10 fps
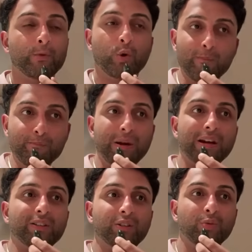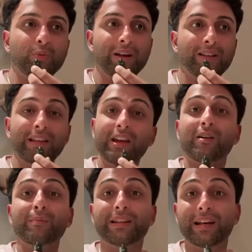compared to when they
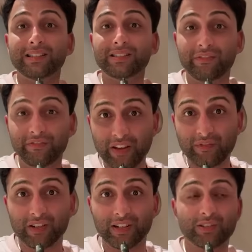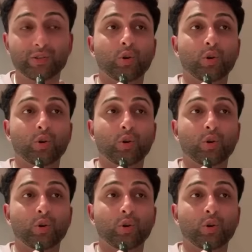come in as the favorites,